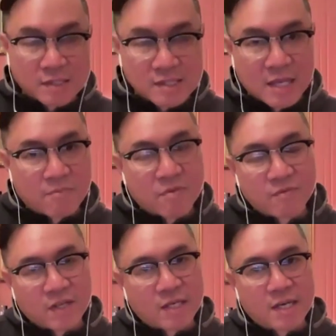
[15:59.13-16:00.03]
escape
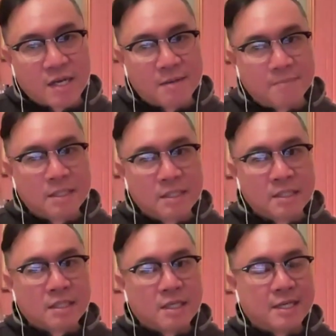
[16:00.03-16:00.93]
from Vietnam.
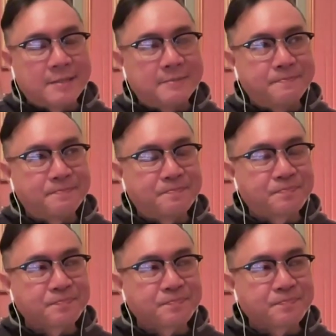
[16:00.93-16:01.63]
Um,